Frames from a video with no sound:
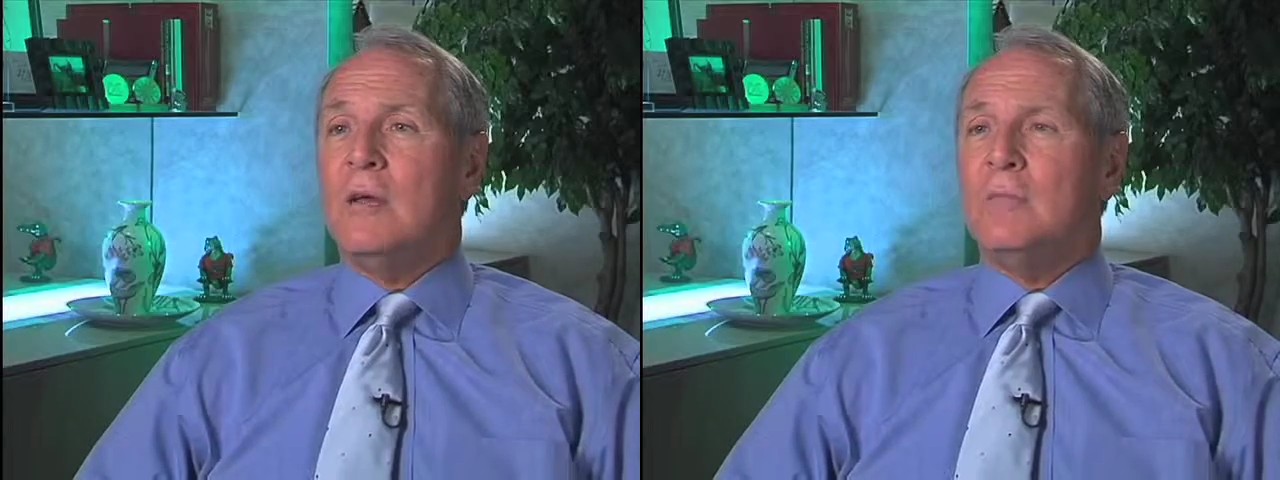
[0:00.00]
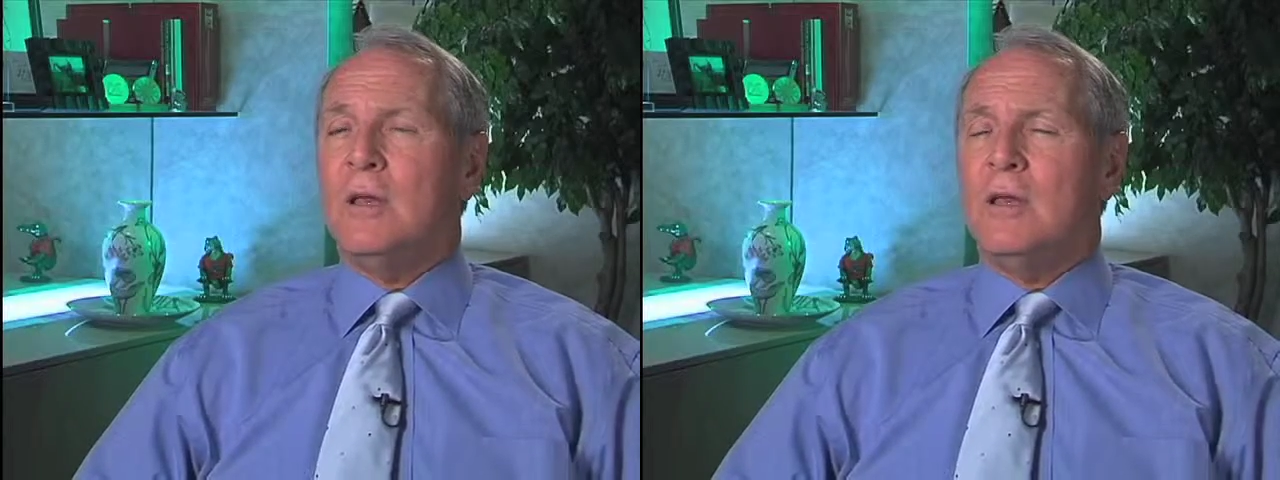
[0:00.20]

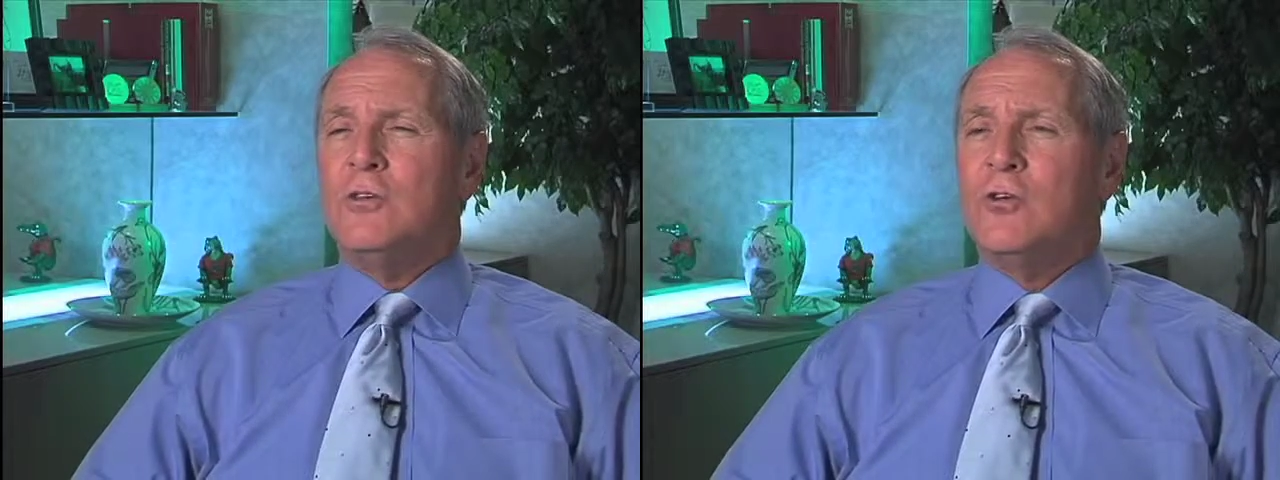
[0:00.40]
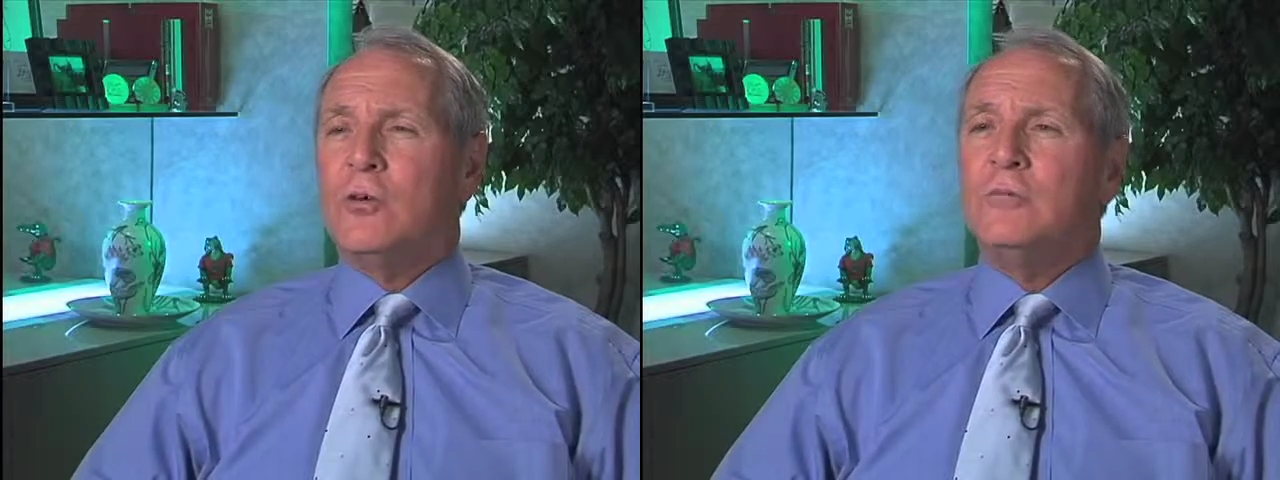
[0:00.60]
But in
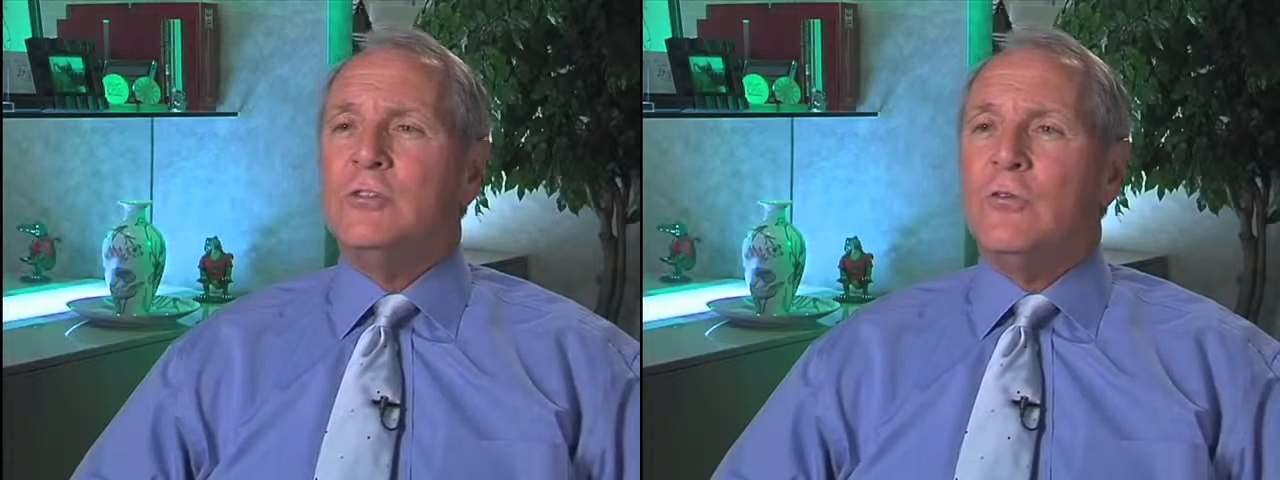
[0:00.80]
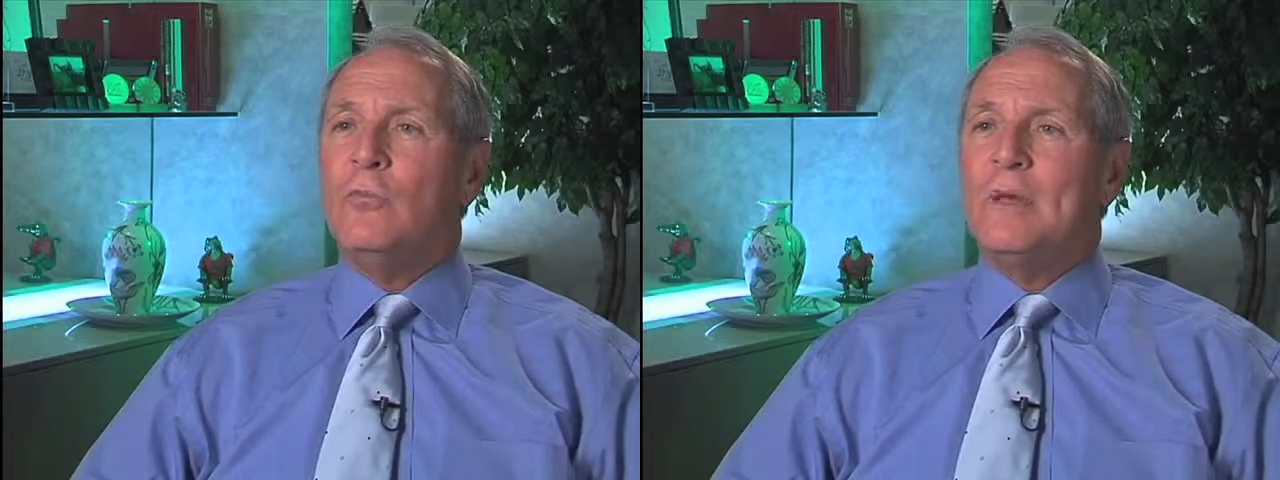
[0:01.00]
terms
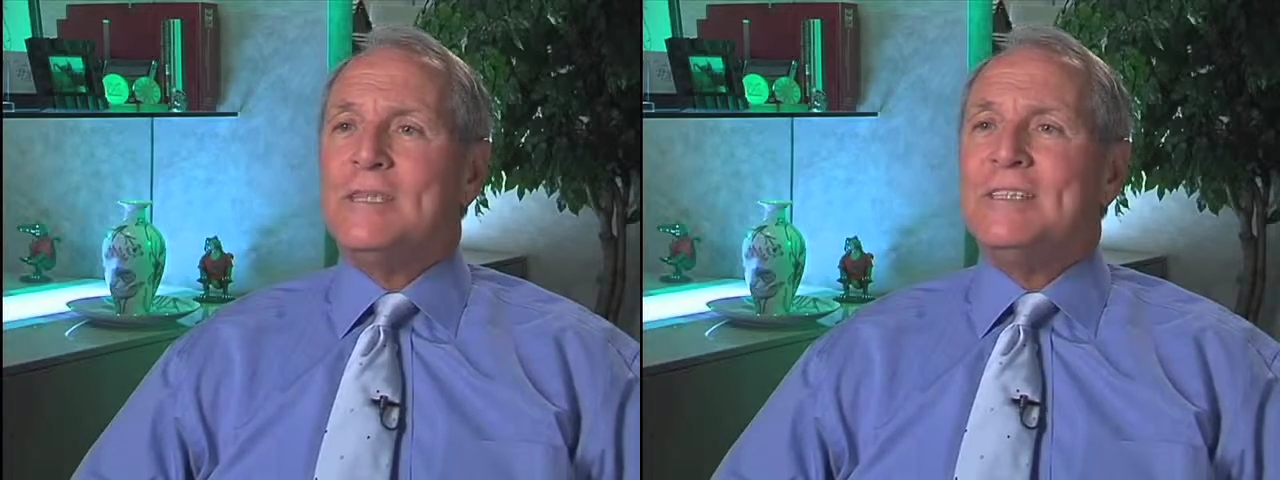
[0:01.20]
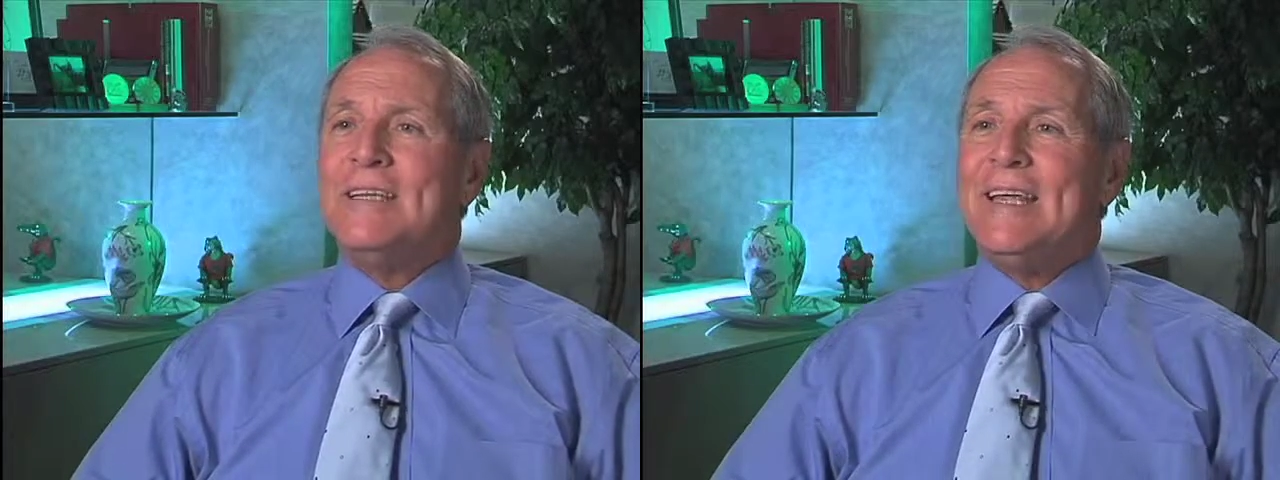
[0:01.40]
of
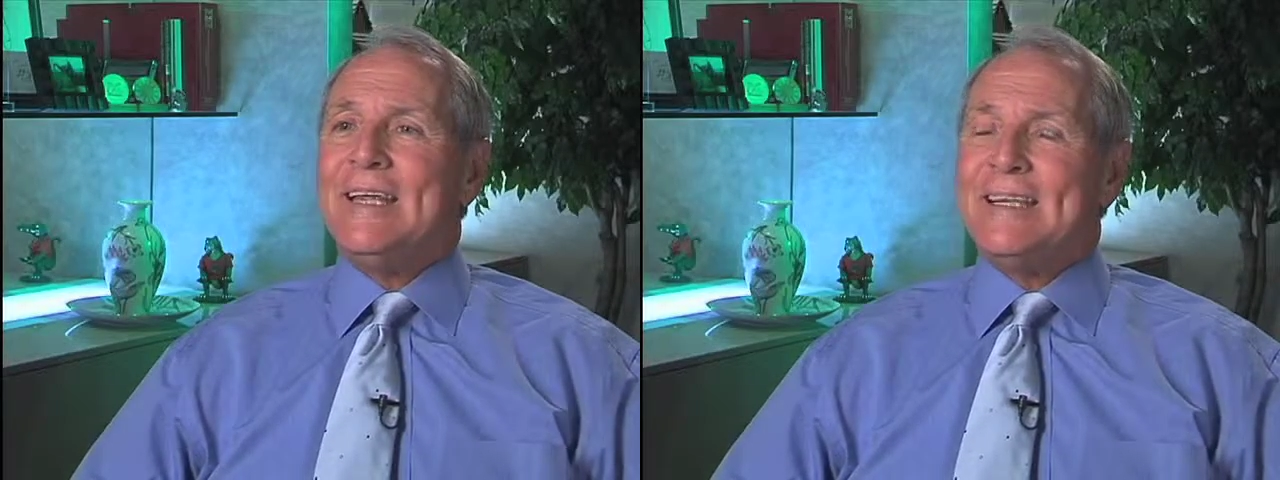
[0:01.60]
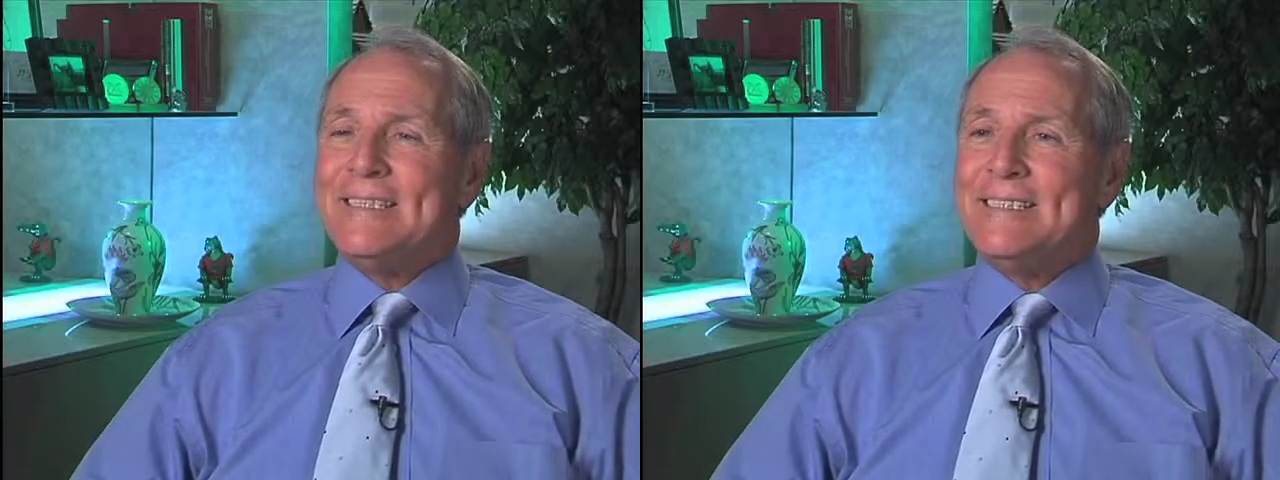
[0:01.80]
obesity,
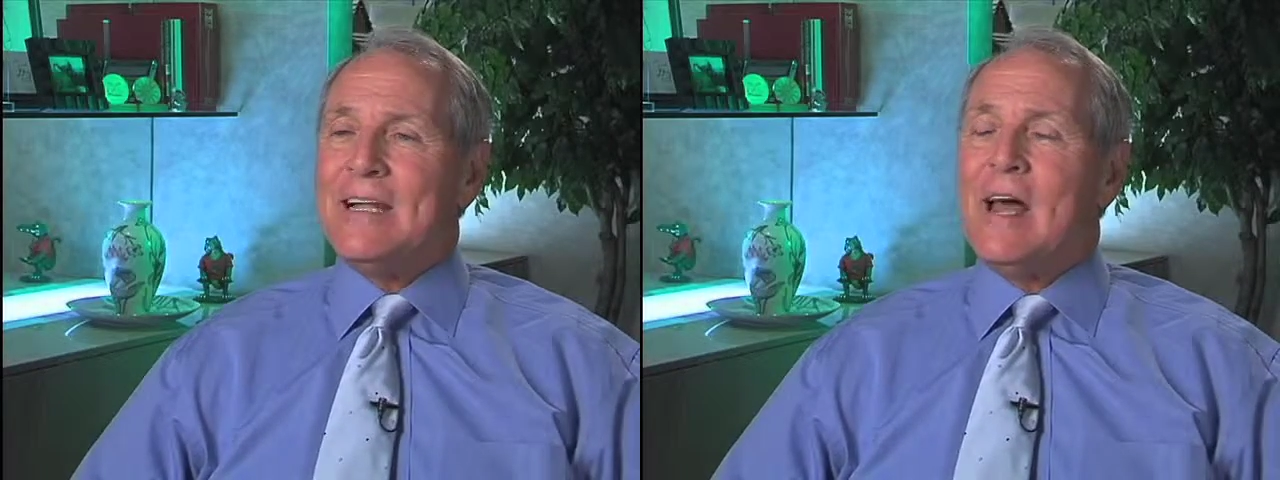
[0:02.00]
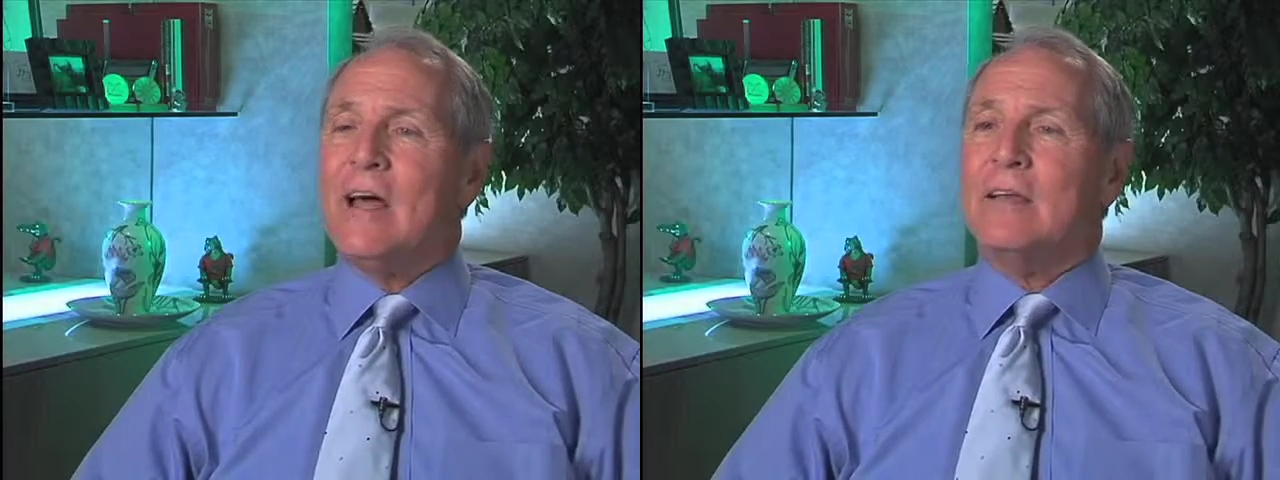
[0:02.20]
it is
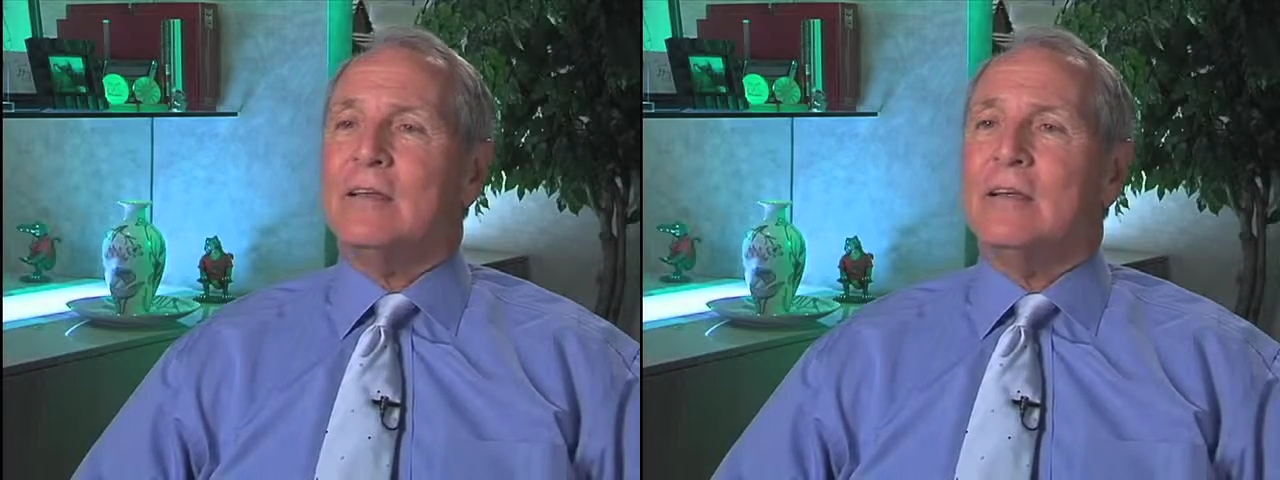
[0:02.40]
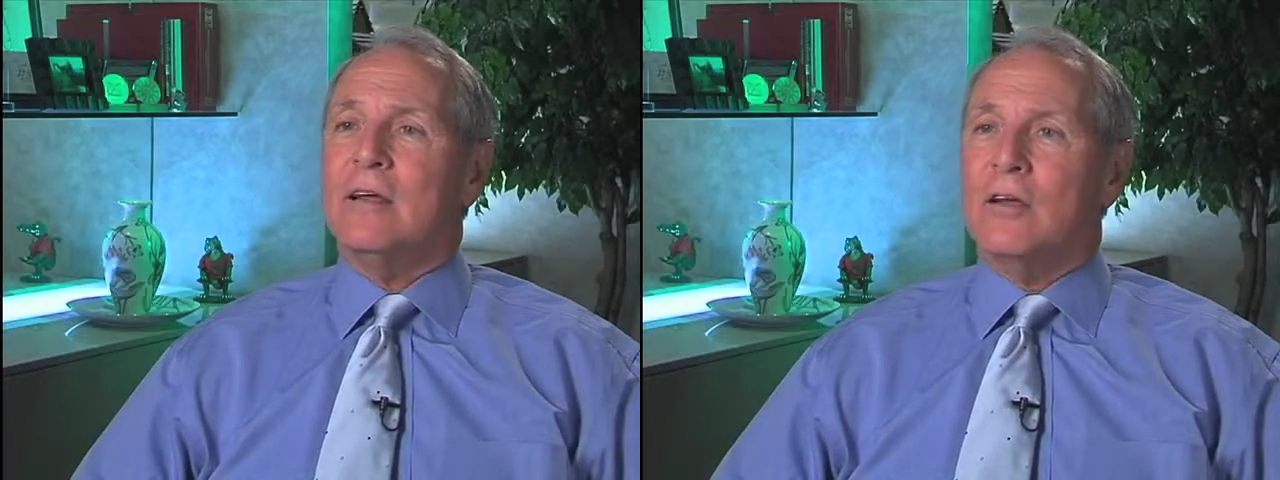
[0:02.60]
not
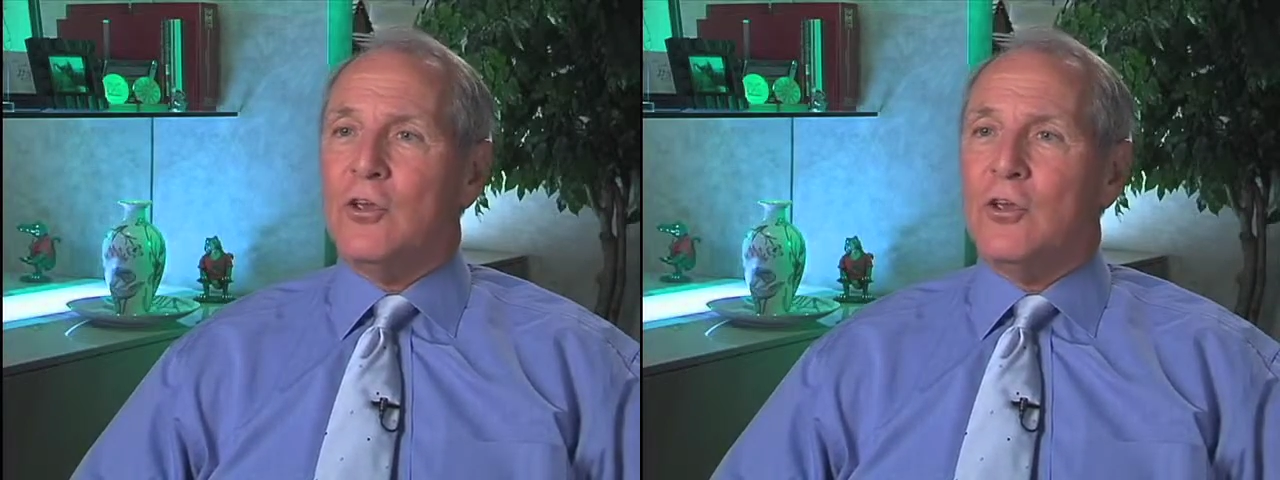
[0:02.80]
a